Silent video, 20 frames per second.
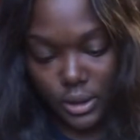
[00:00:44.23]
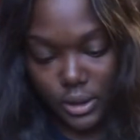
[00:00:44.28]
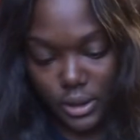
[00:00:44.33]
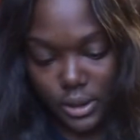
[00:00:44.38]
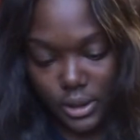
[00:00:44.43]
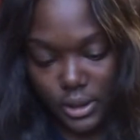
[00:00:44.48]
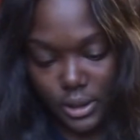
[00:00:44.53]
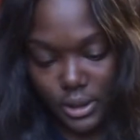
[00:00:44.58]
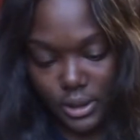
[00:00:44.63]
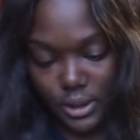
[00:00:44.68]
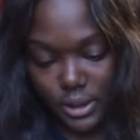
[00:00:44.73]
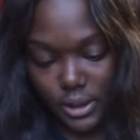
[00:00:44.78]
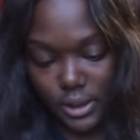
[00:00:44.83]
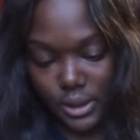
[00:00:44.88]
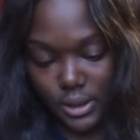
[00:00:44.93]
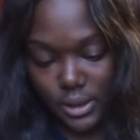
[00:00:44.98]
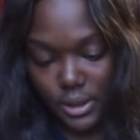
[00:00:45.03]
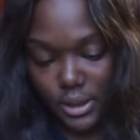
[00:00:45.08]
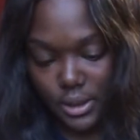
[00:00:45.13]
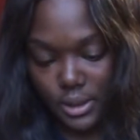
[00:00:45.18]
It
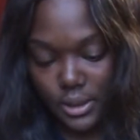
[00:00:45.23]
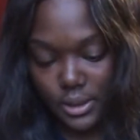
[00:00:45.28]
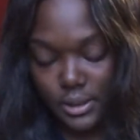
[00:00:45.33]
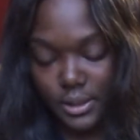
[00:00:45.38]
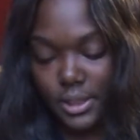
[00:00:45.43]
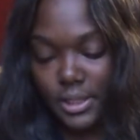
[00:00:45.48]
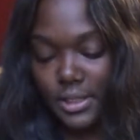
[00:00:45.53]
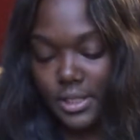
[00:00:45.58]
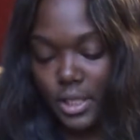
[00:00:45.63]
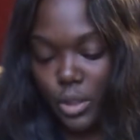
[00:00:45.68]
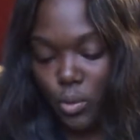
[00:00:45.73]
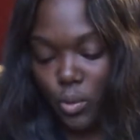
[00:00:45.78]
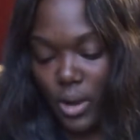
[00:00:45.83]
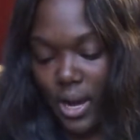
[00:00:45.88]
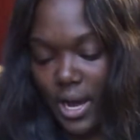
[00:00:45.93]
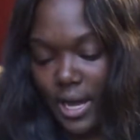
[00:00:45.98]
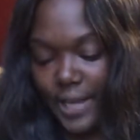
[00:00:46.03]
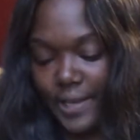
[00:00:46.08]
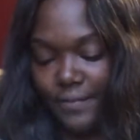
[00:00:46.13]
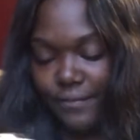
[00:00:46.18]
is
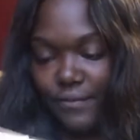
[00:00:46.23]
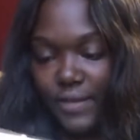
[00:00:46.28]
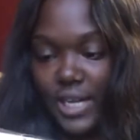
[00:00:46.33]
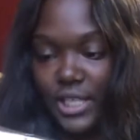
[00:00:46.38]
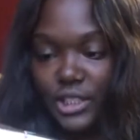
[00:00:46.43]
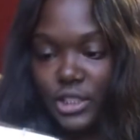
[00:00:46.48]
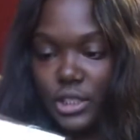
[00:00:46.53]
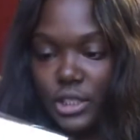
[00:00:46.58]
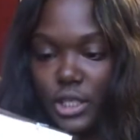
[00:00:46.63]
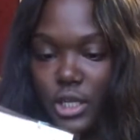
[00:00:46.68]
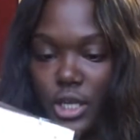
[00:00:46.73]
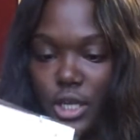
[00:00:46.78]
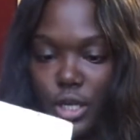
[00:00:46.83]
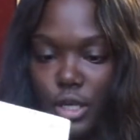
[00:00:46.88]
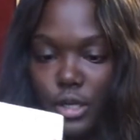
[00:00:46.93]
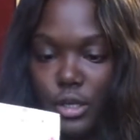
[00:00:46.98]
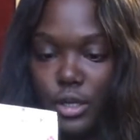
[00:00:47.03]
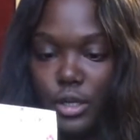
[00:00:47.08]
ZZY fashion hair.